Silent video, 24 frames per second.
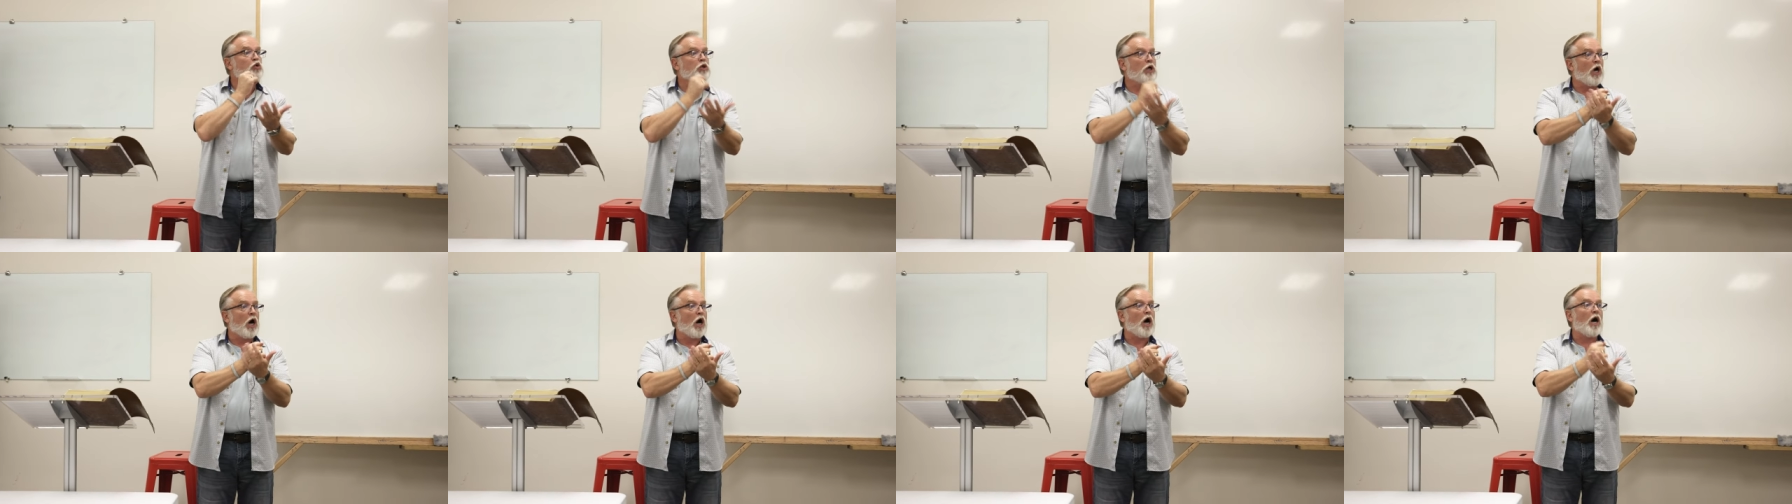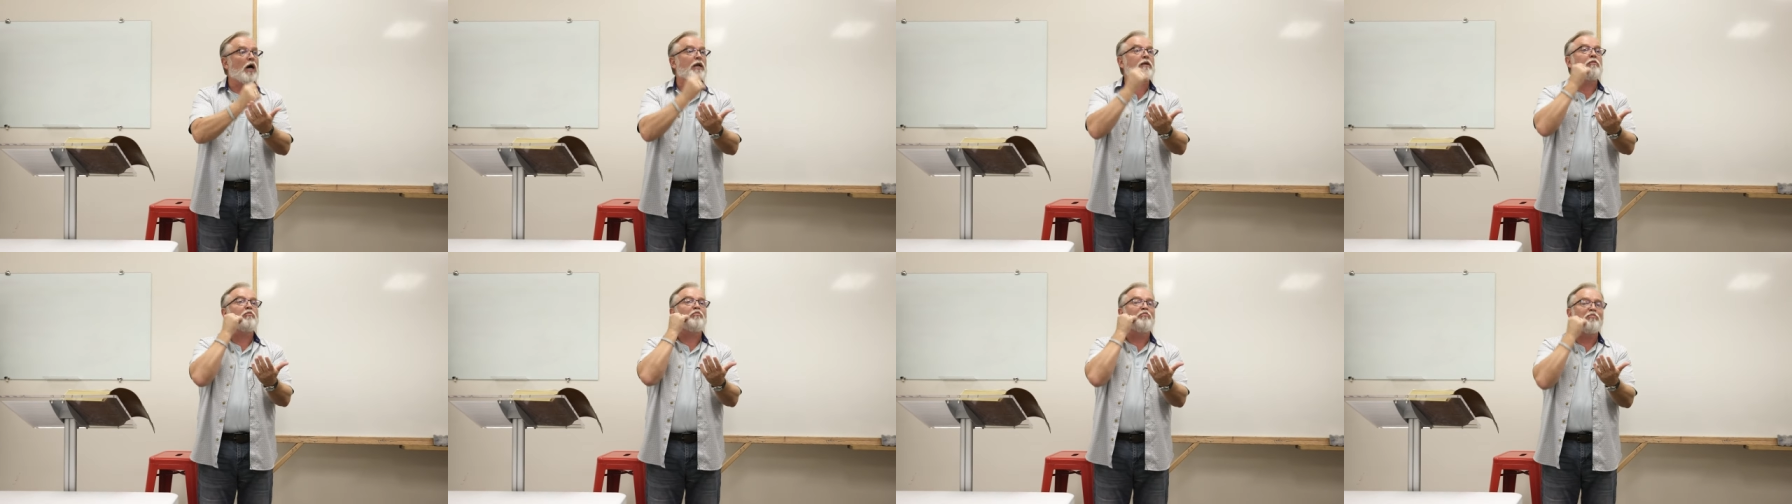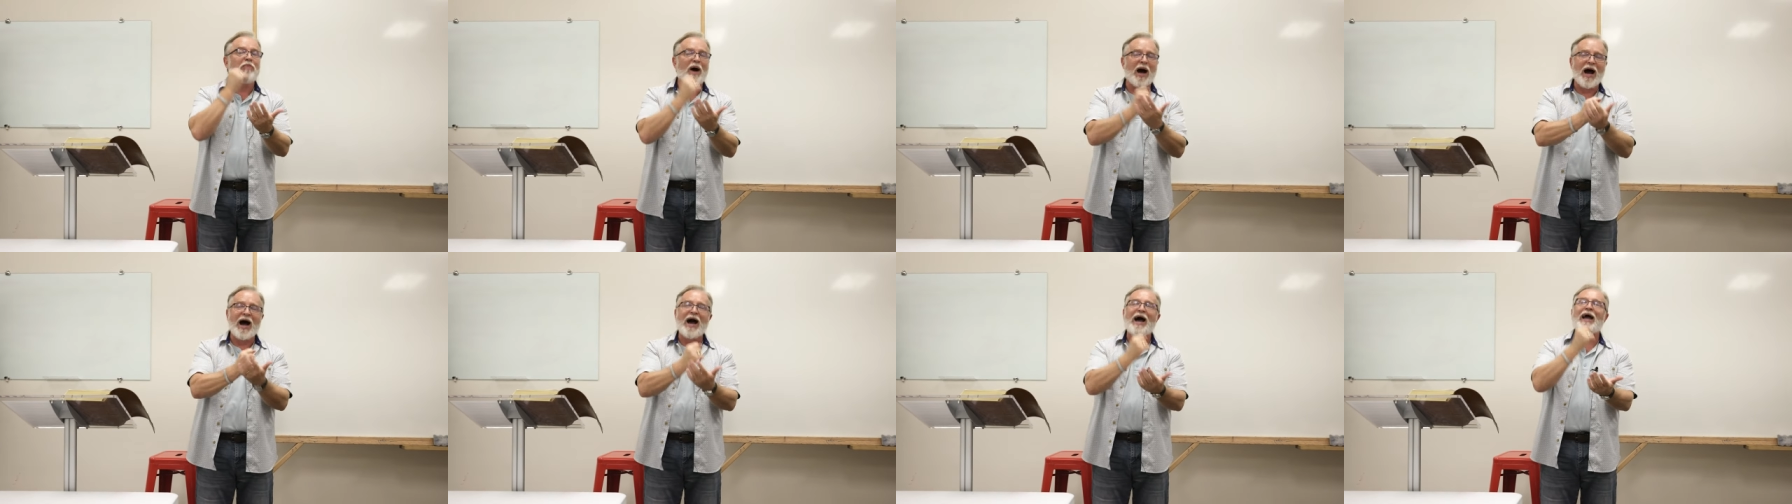God,
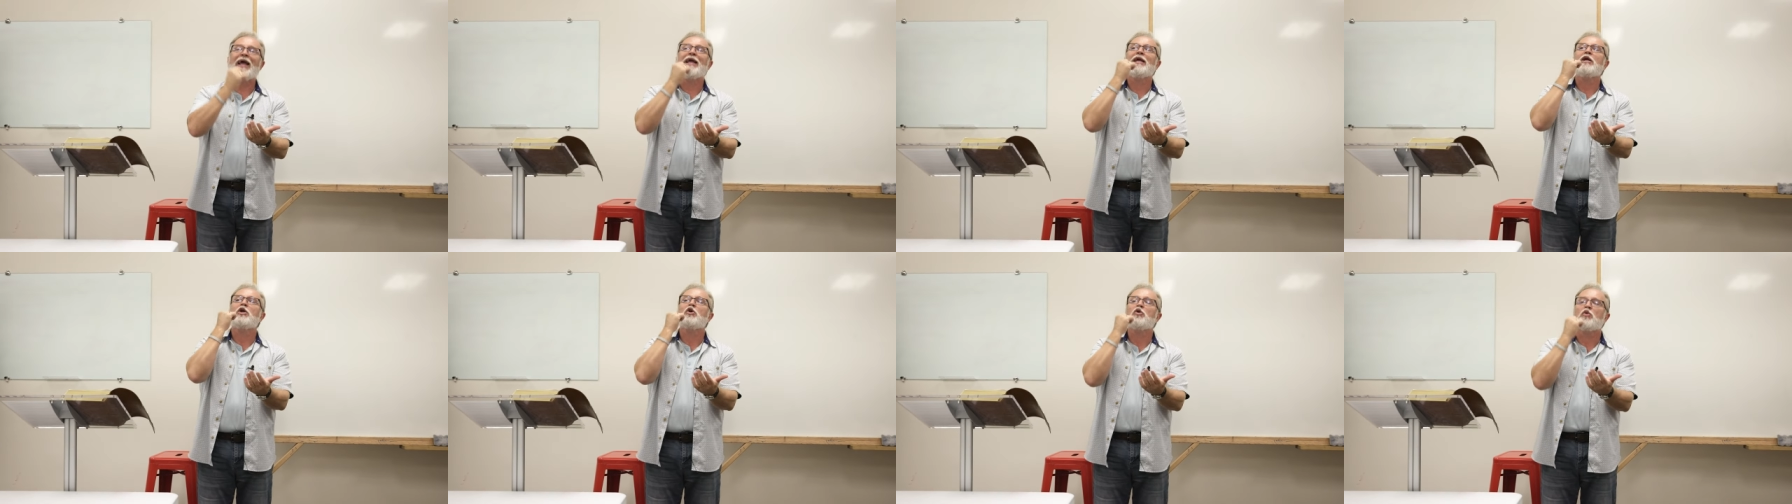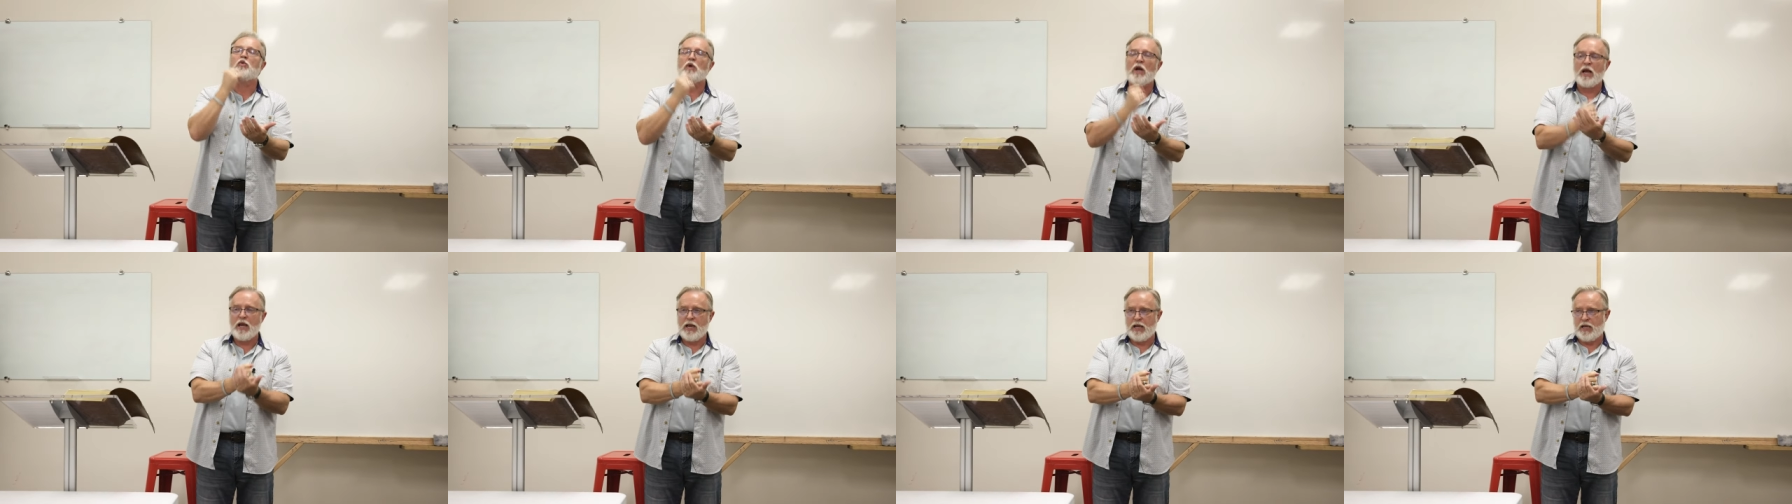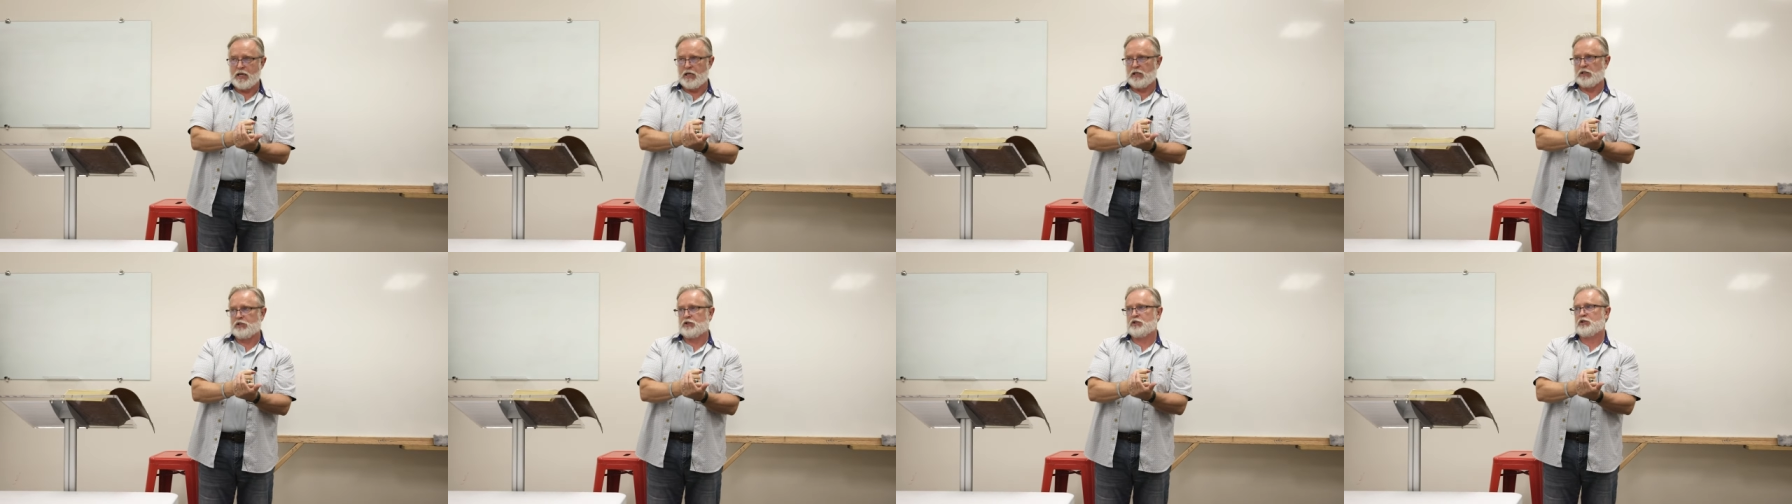by
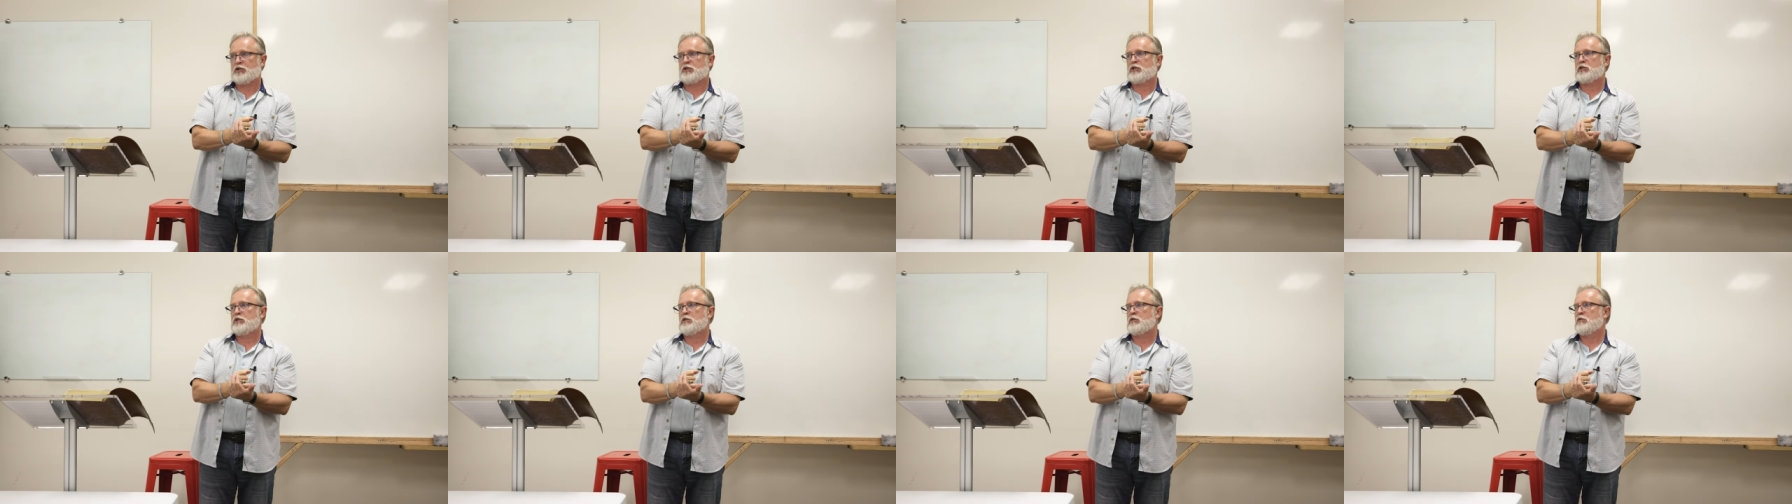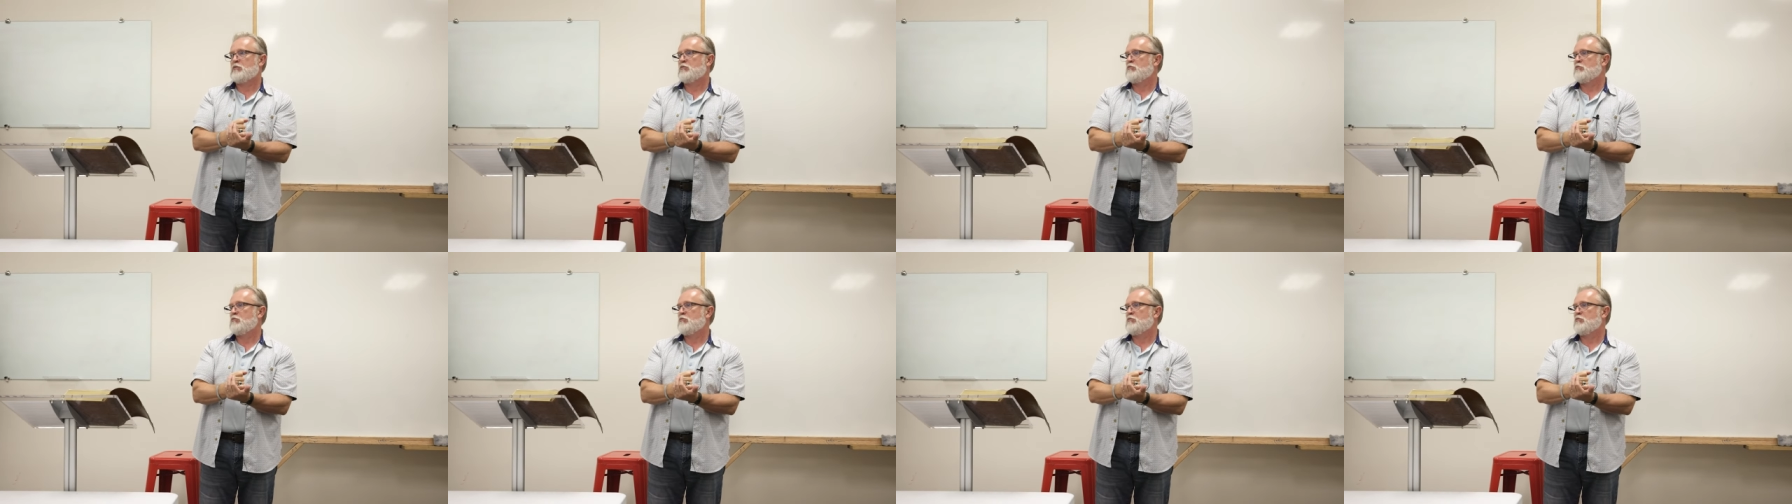grace,